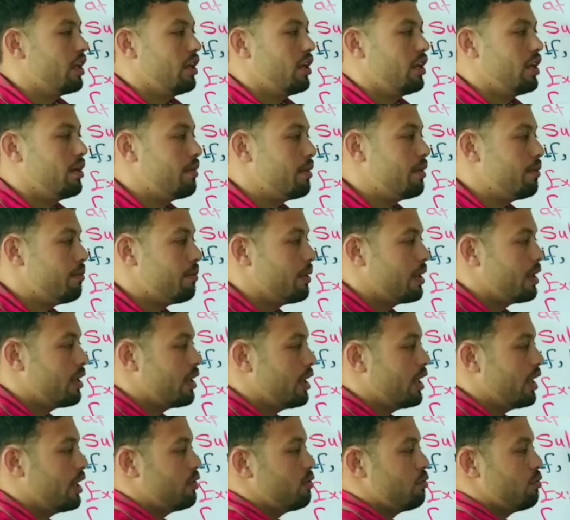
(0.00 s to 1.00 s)
remember
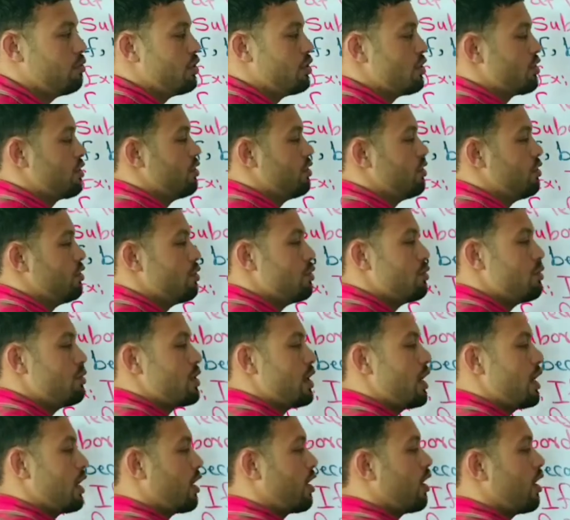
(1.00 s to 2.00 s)
that we should use
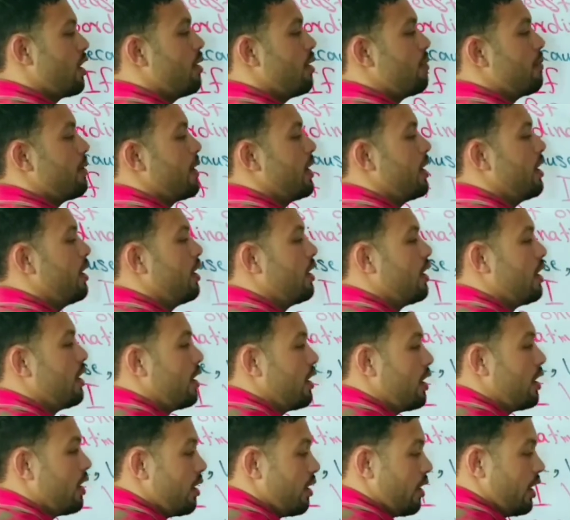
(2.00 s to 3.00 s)
a comma
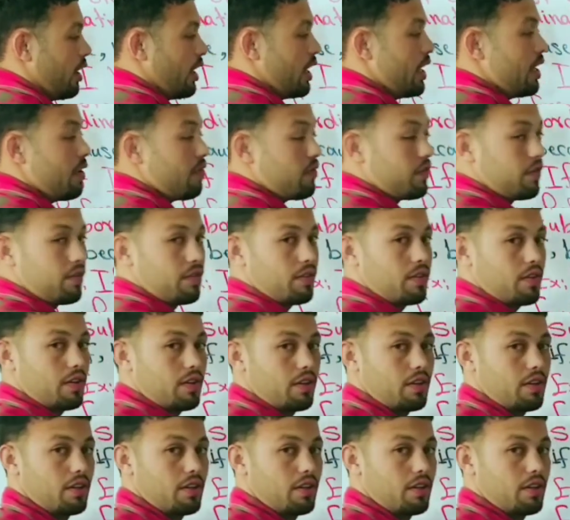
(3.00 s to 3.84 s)
if